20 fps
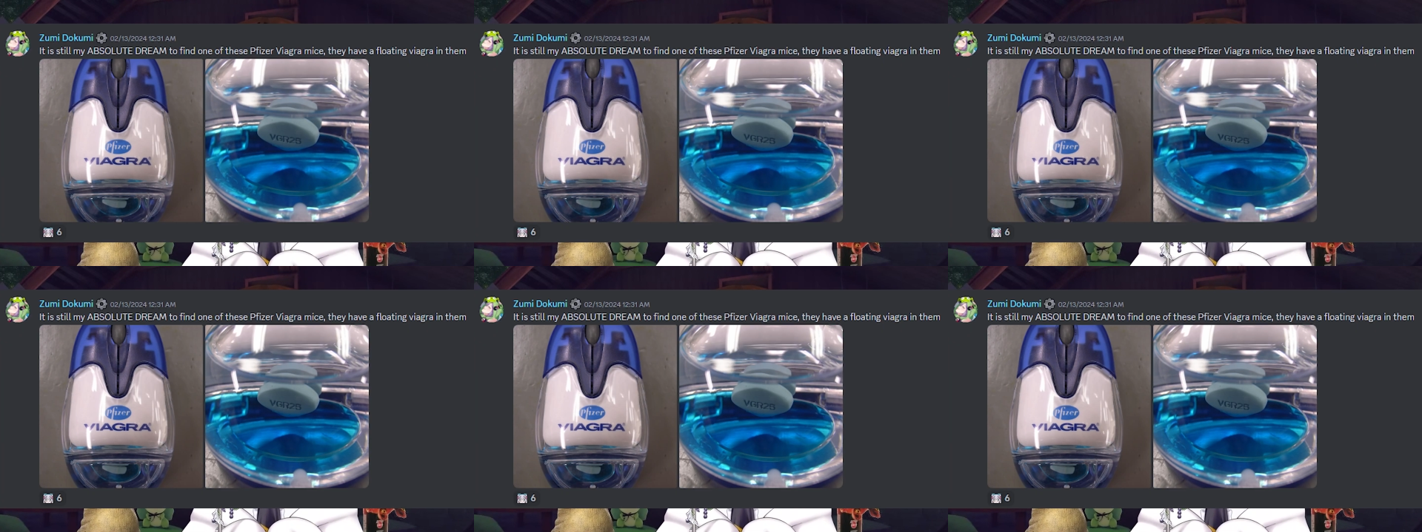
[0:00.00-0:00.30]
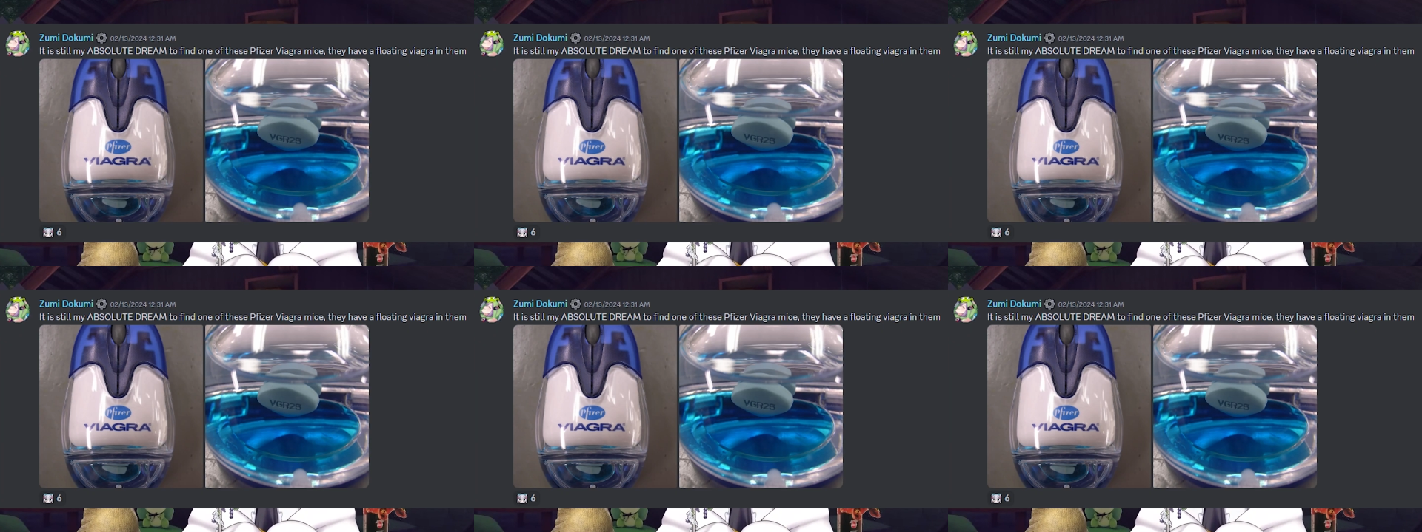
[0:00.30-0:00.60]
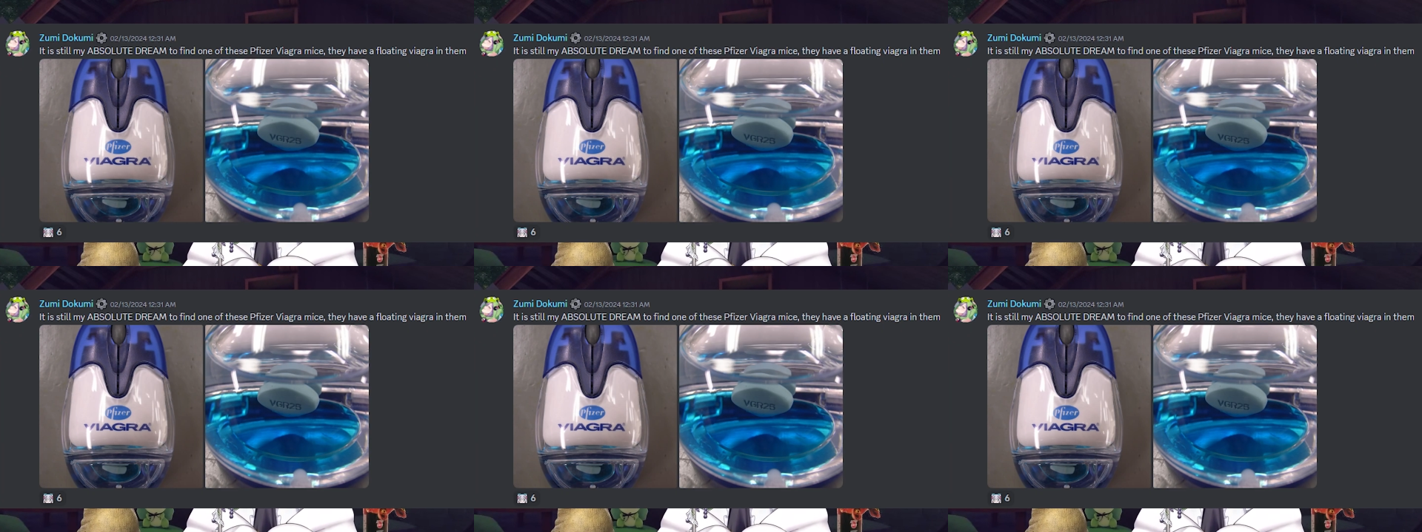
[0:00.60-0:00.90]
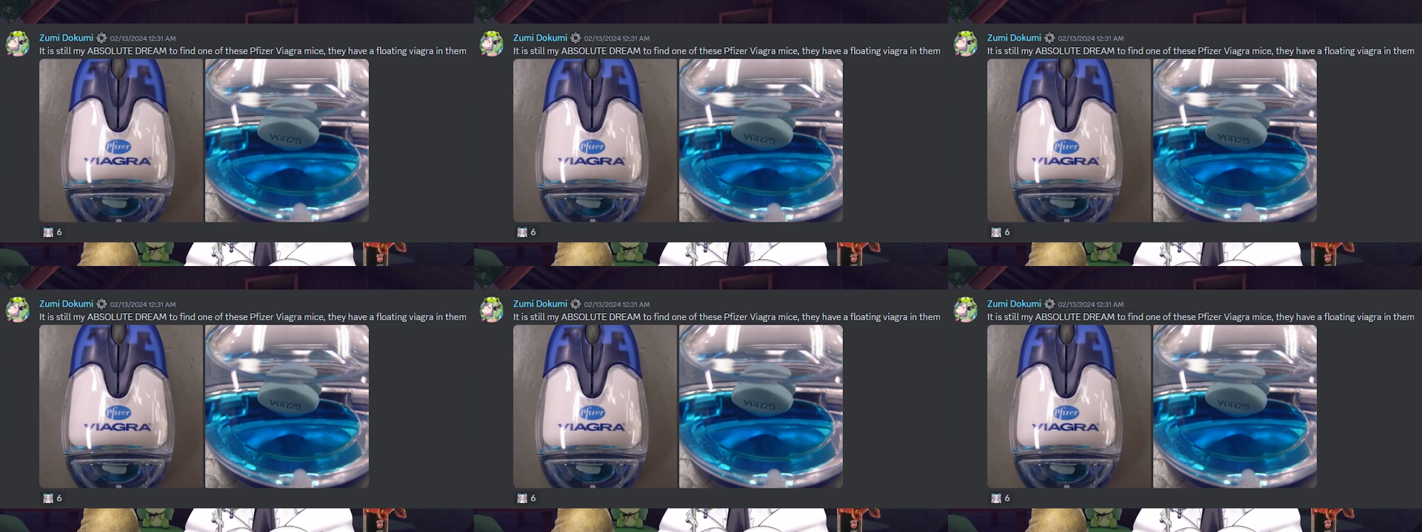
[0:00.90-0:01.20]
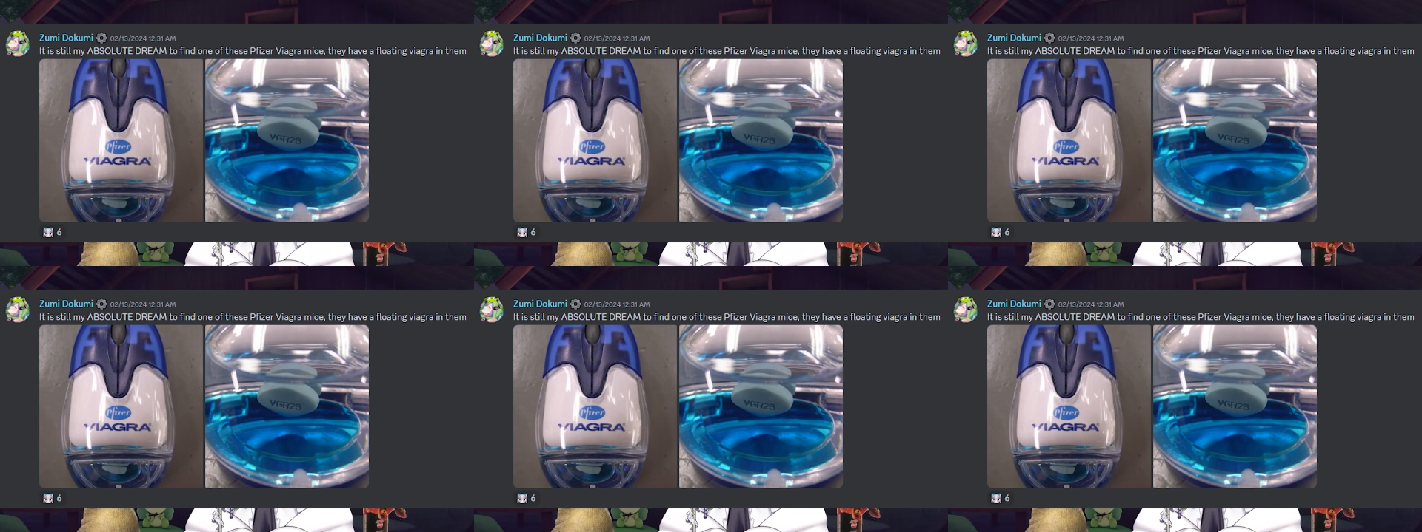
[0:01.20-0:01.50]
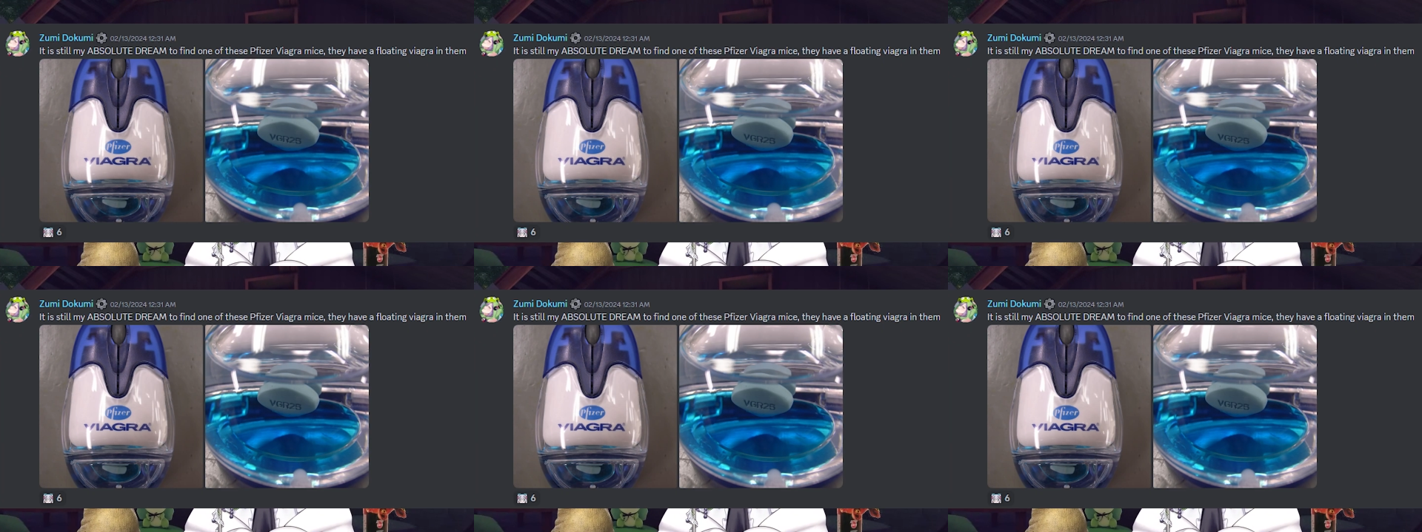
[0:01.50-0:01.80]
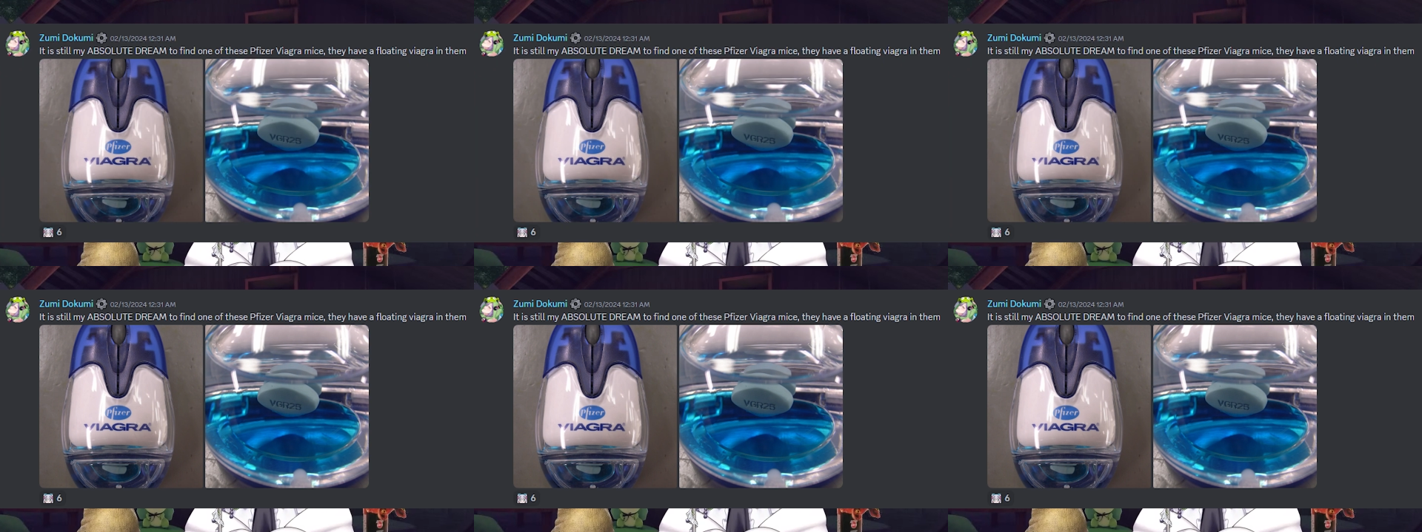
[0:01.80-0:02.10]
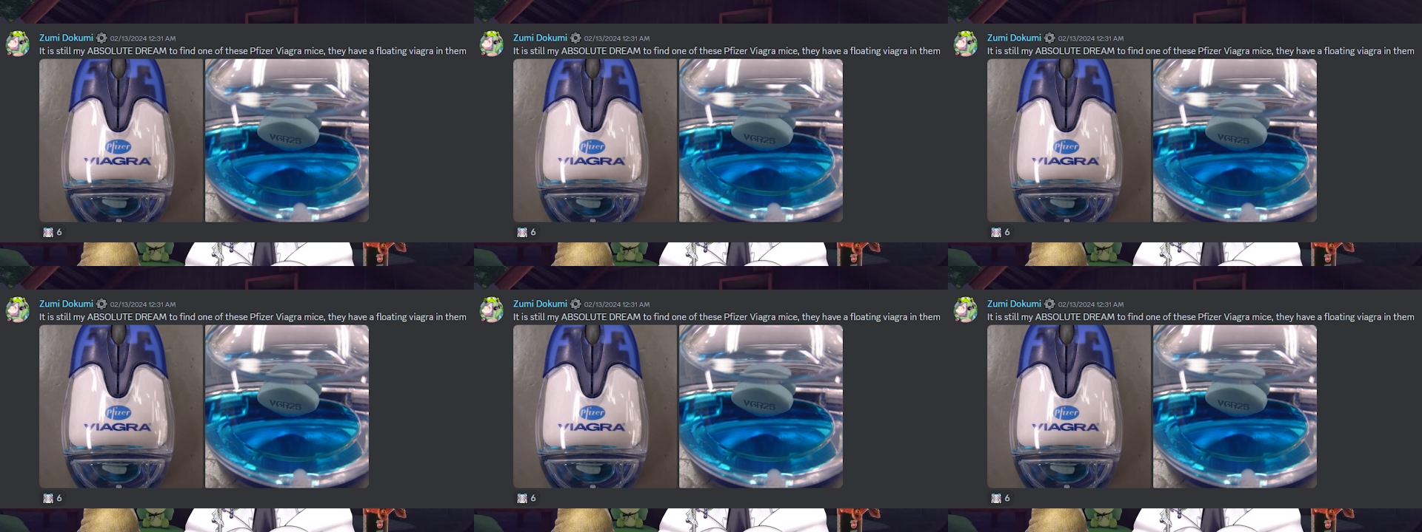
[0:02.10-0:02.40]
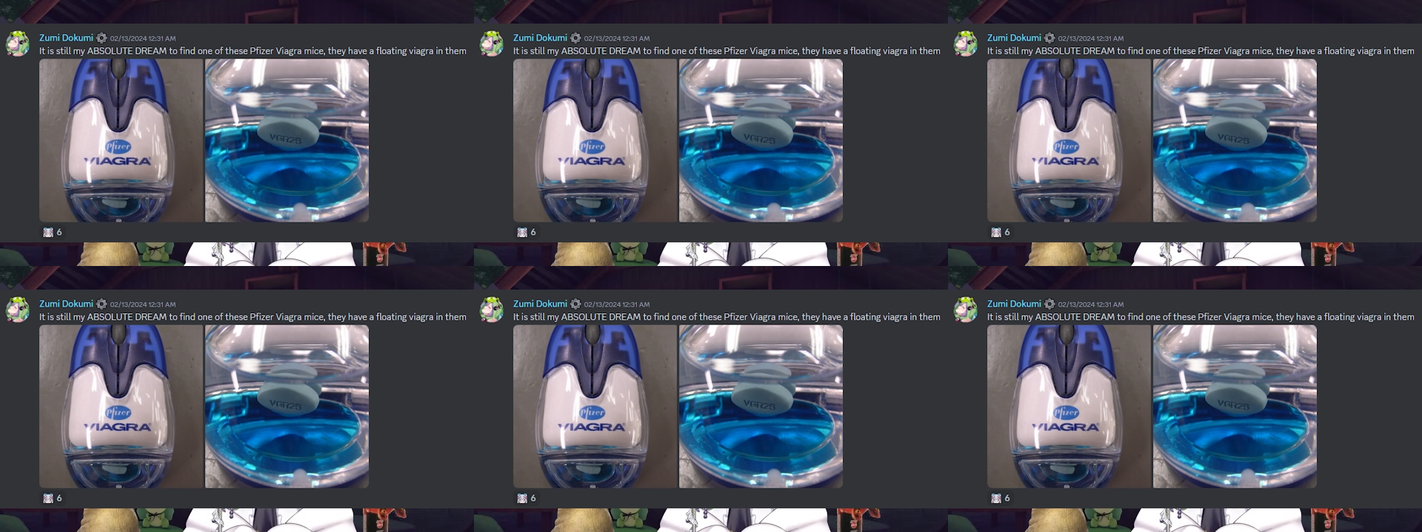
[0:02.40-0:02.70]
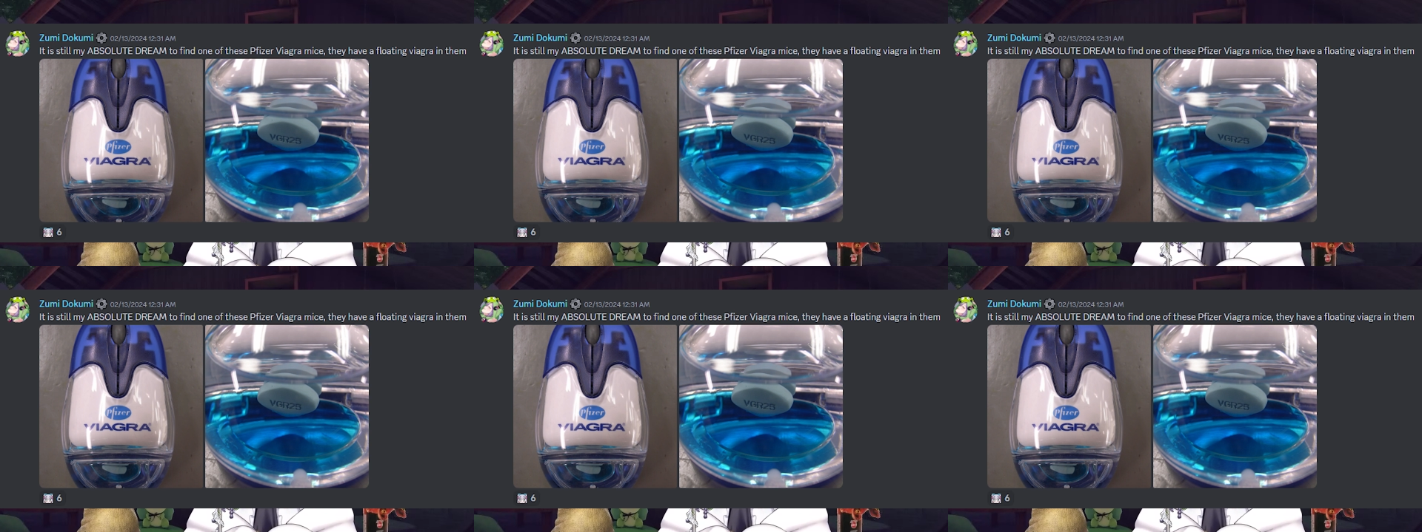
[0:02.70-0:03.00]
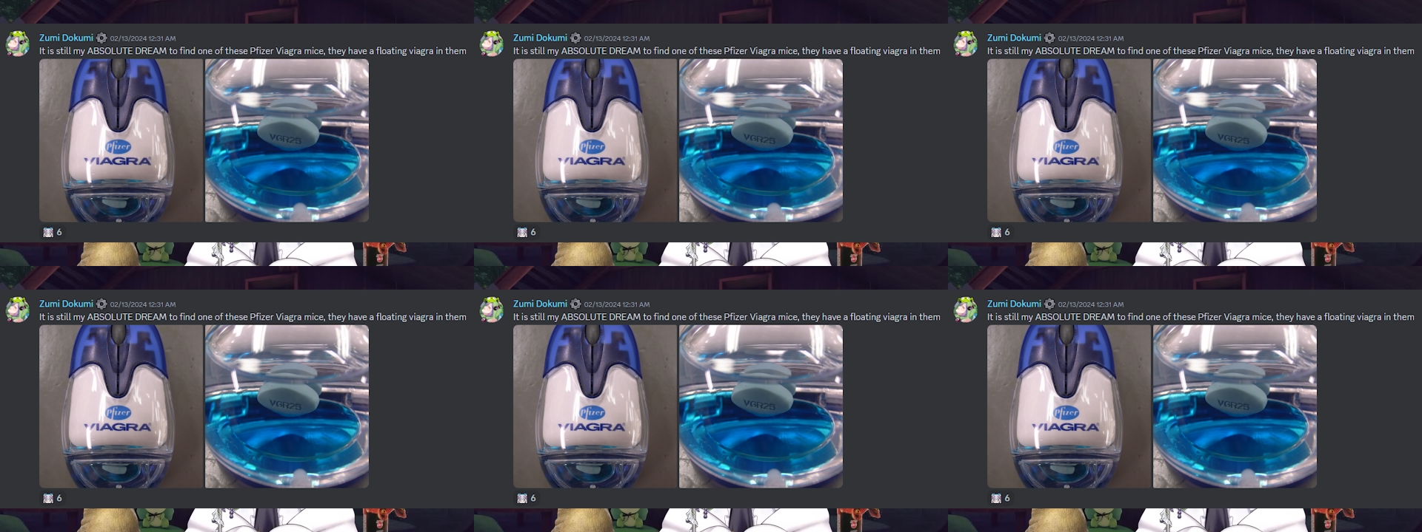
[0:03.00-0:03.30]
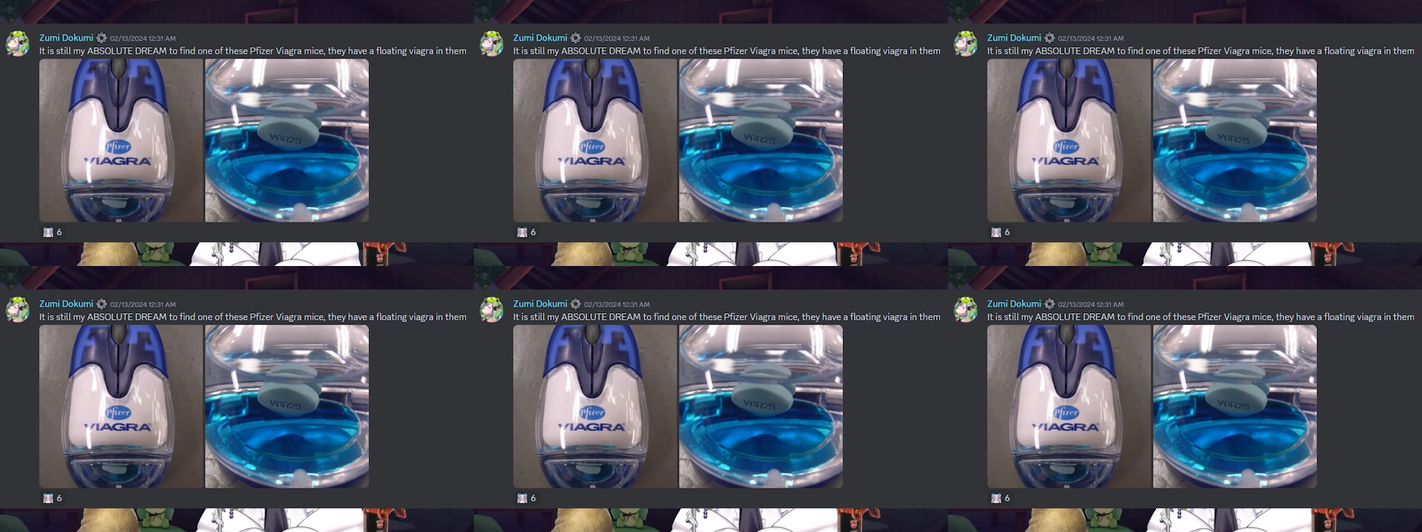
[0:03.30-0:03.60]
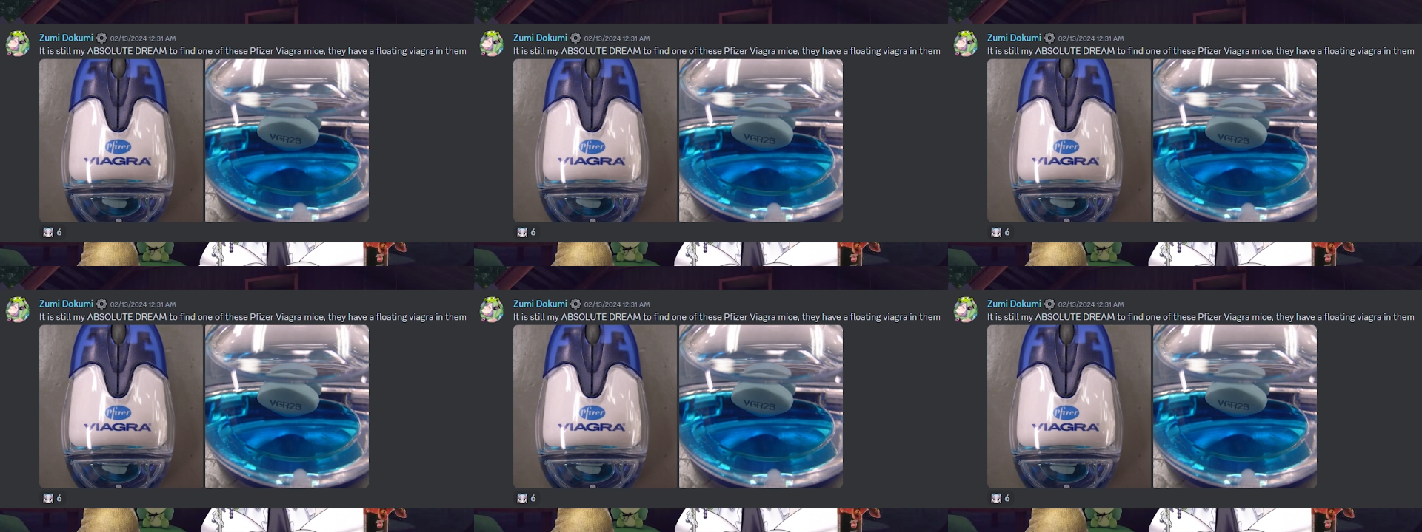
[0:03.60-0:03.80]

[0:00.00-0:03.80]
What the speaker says: No face is visible, so there are no lips to read.